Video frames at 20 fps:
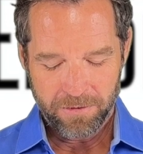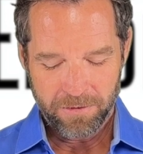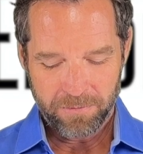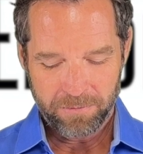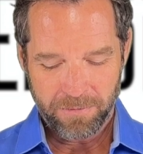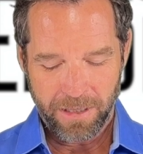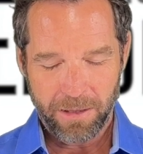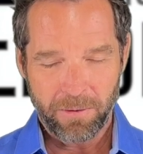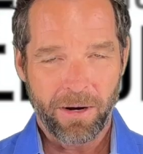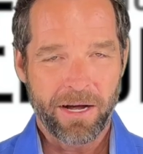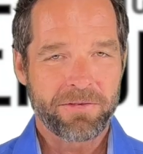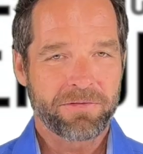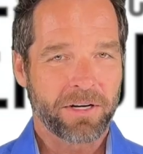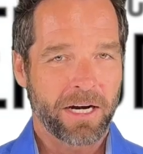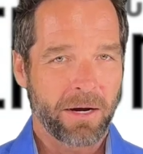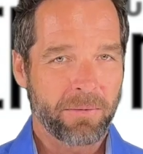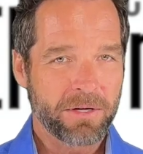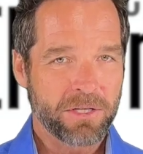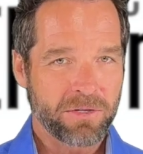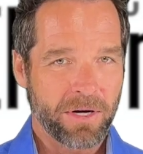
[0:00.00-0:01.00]
my wife
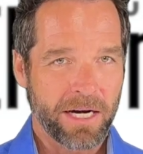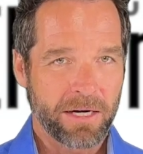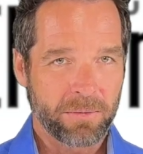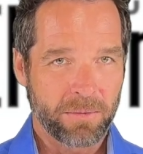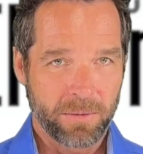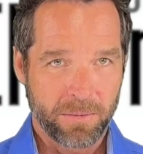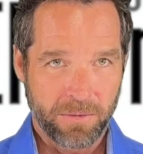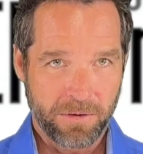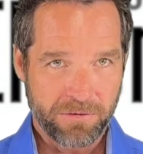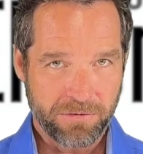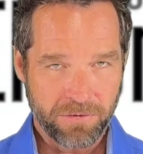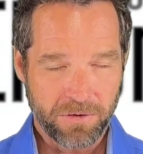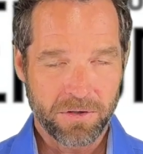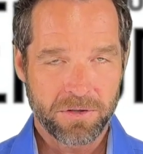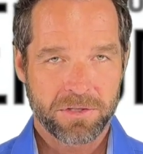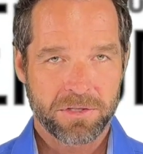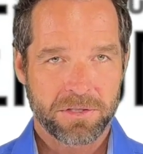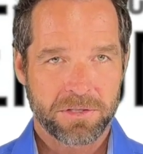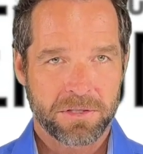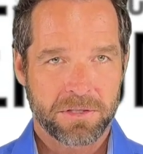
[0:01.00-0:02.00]
and I, we tried it when we
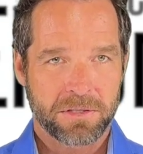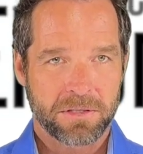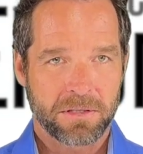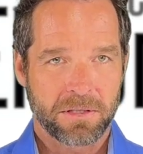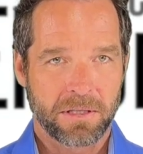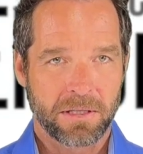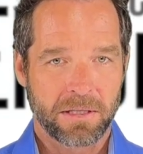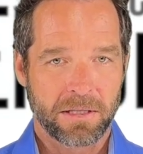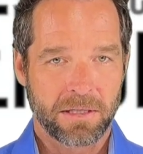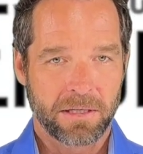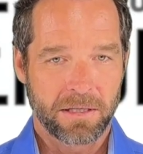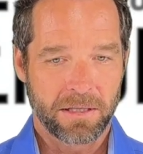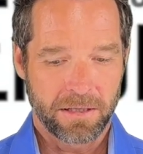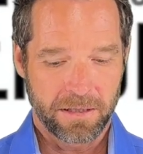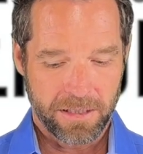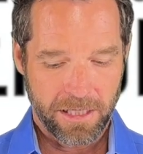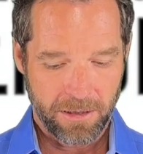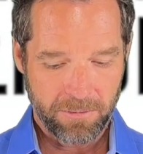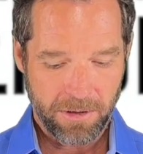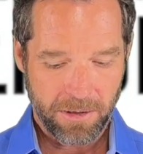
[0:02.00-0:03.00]
first
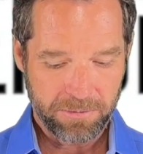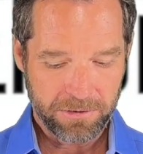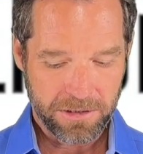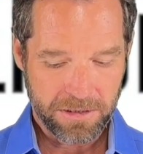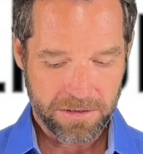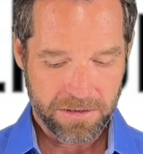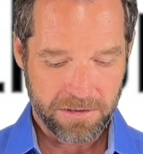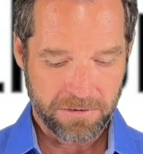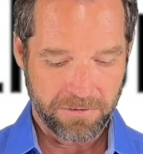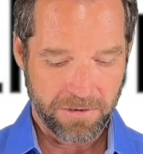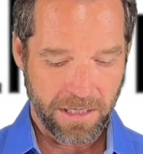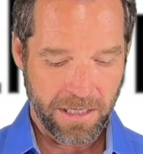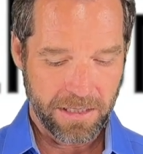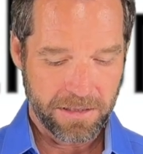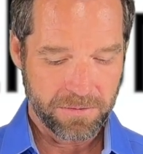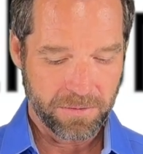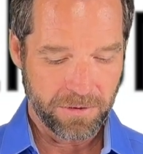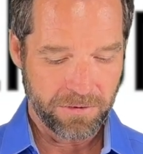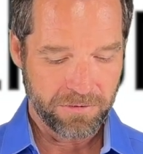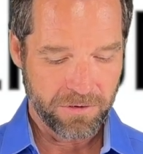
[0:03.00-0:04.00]
came up with this
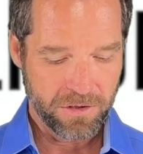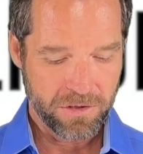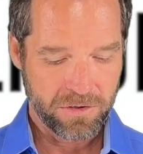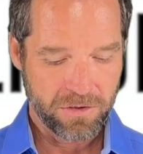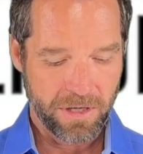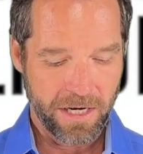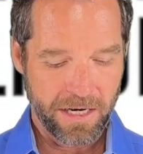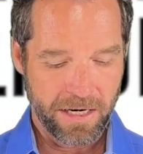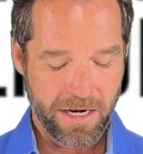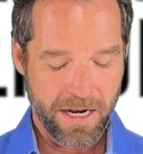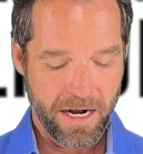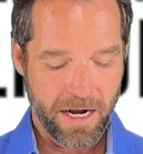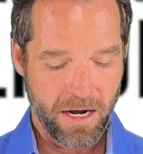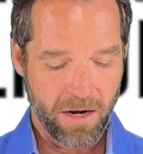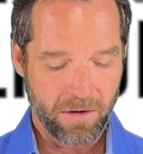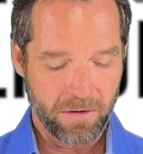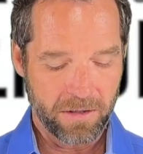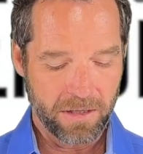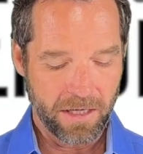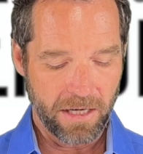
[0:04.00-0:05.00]
device. We first tried it out.